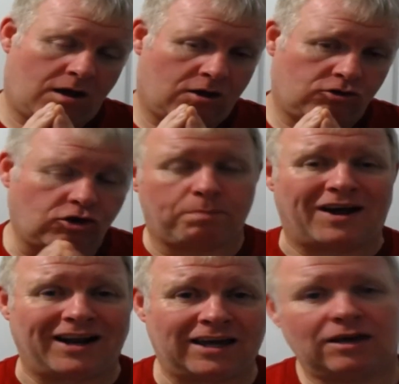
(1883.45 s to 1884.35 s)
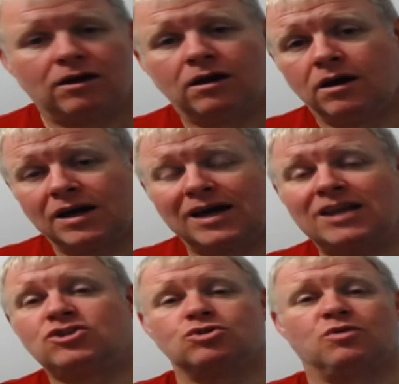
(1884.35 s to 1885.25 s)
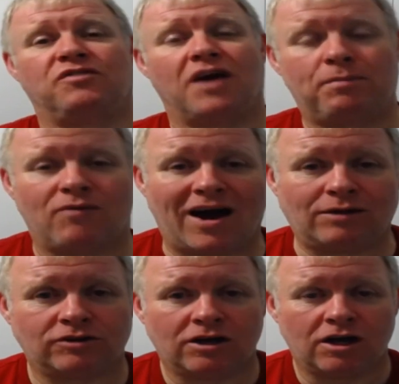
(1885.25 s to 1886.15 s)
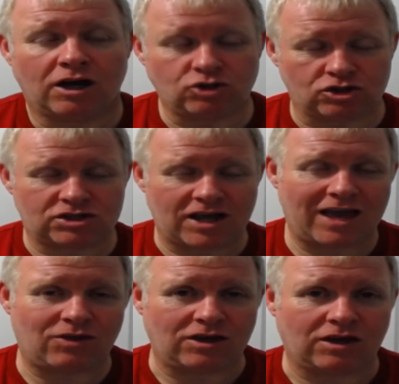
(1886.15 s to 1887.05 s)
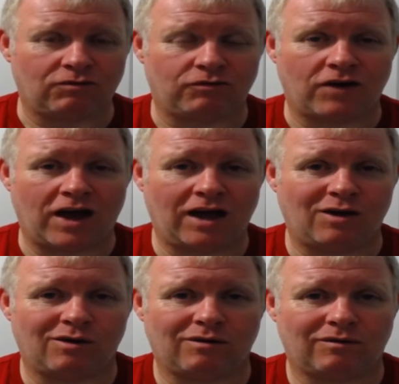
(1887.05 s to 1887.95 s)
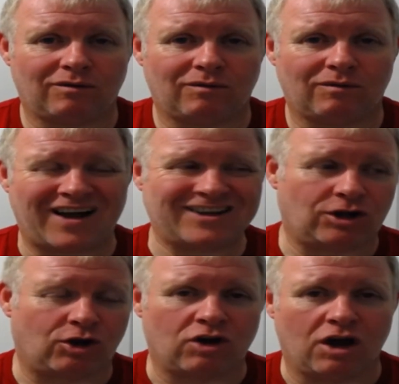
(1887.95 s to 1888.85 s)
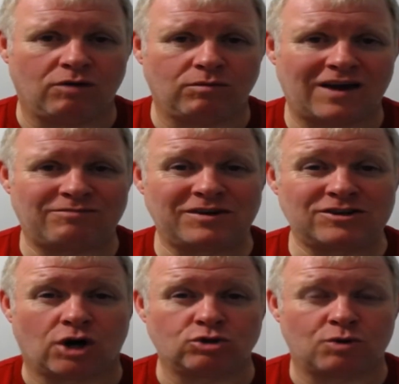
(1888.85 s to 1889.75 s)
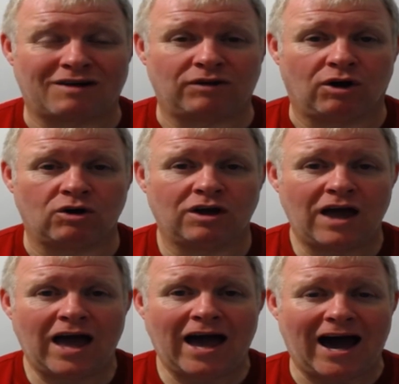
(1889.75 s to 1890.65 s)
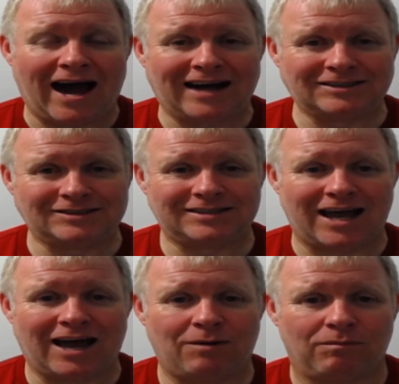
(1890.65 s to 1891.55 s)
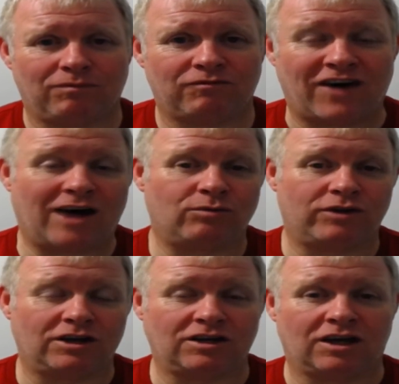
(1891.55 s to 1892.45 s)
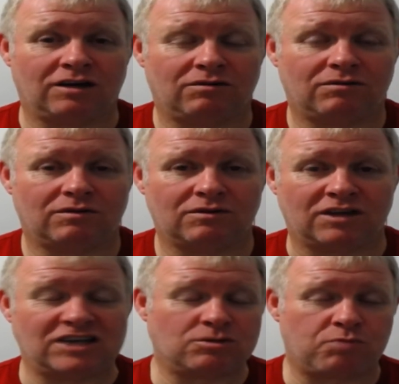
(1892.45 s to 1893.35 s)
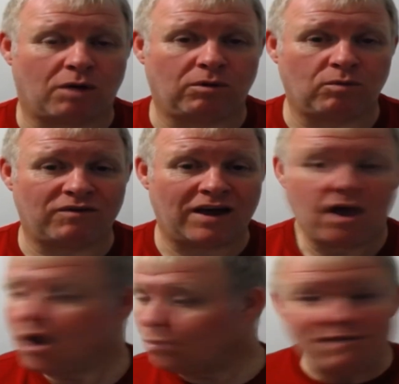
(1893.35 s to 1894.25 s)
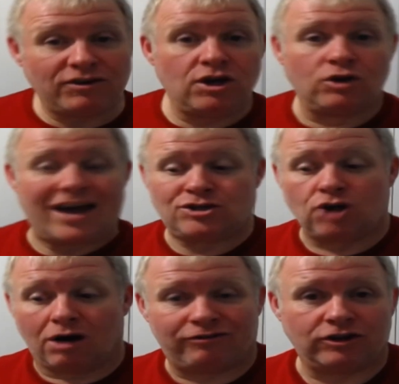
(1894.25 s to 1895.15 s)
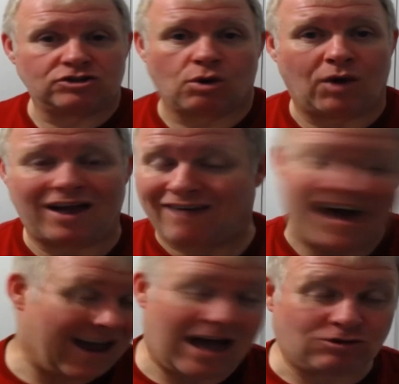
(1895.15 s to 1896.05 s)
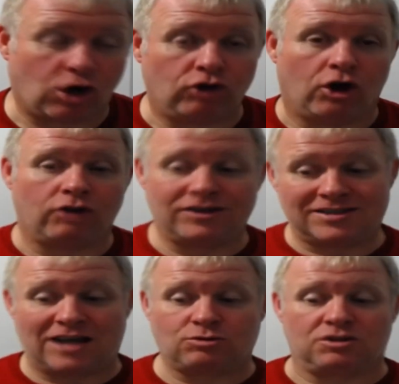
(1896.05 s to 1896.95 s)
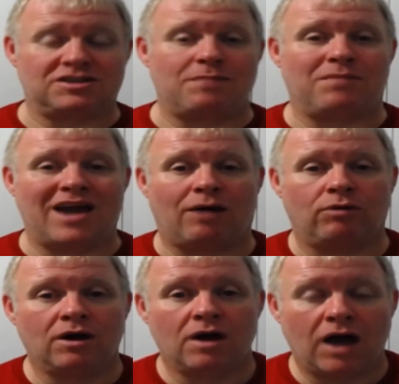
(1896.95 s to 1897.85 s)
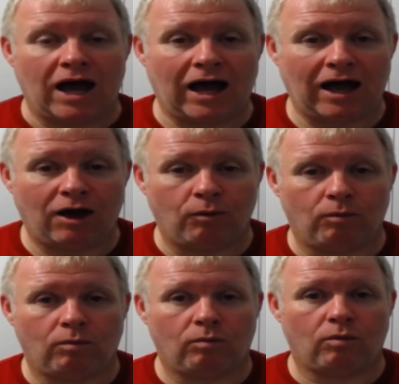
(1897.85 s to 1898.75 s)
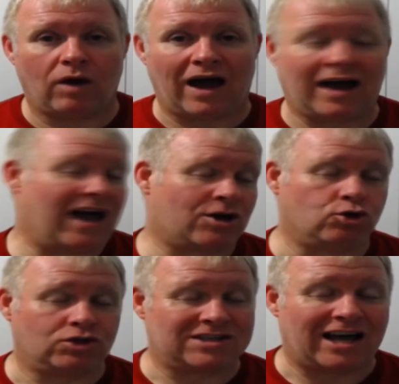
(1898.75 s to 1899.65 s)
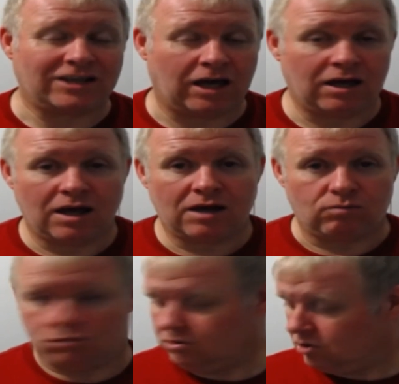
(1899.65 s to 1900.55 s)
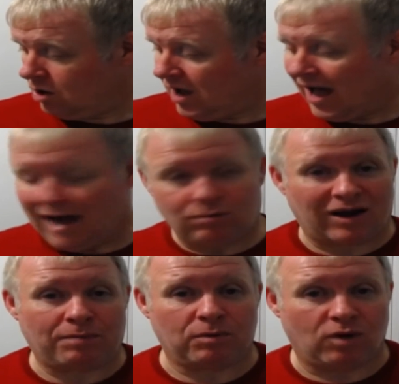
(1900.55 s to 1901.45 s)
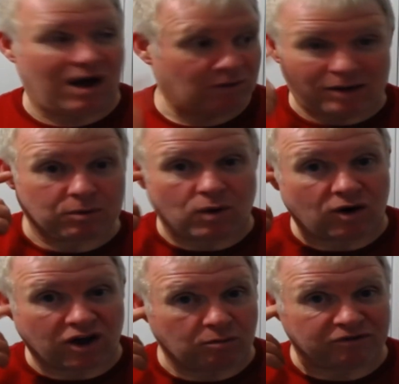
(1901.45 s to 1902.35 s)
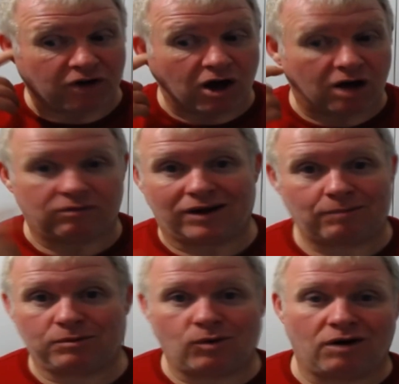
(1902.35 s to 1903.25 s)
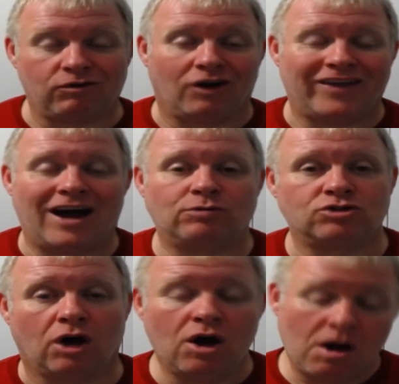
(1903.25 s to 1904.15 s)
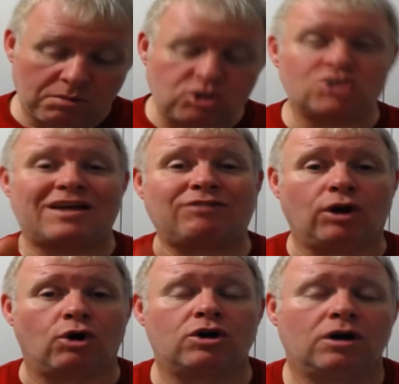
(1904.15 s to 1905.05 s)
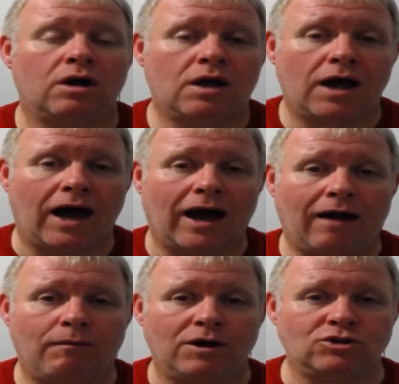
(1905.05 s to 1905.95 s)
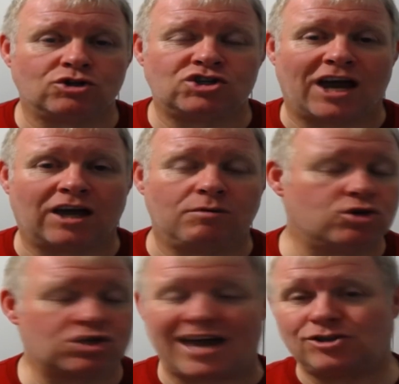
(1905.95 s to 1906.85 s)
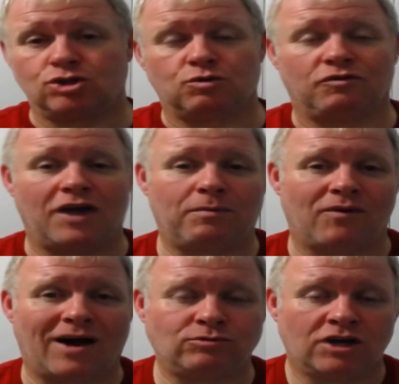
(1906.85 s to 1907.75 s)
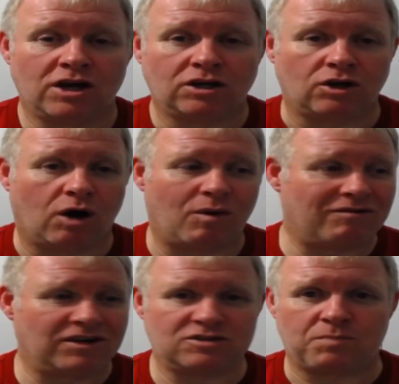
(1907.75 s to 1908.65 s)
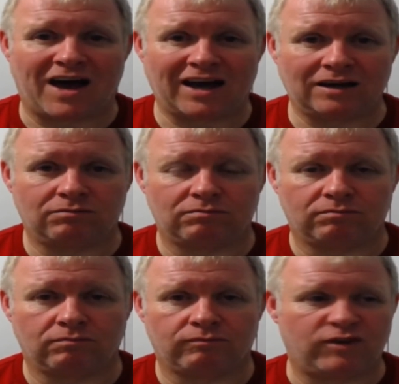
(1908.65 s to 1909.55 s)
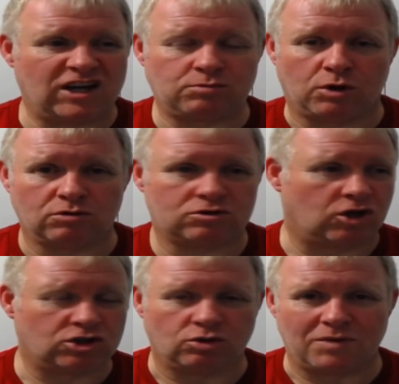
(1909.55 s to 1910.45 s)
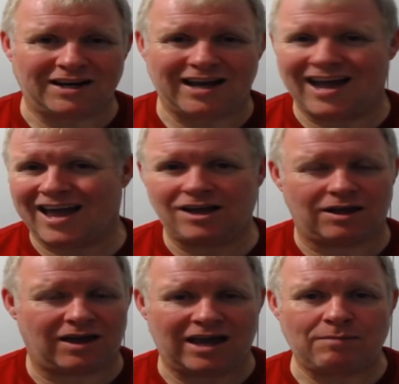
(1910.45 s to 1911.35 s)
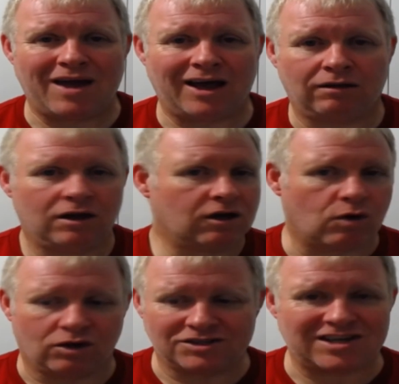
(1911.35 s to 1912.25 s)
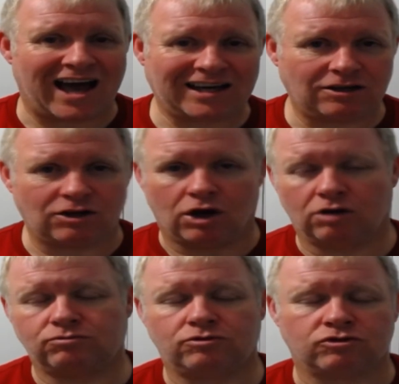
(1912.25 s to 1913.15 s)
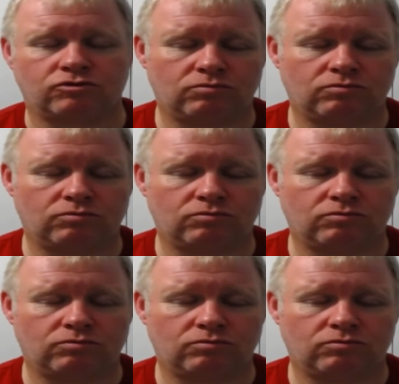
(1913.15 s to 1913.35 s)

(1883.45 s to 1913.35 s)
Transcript: don't panic. Get in touch with Vape Around and just say that you've had a look at them. You have been told to have a look and found that there's a problem with it. Whether you'll get short fills or whatever, I don't know. That's what they sent me out. I couldn't tell you. You know, I would happy what I've got before. I'm happy what I've got now. So, but just have a look and just check them and just get in touch with Vape Around. You know, whether it's by Facebook, social media, email, go on the site. You know, just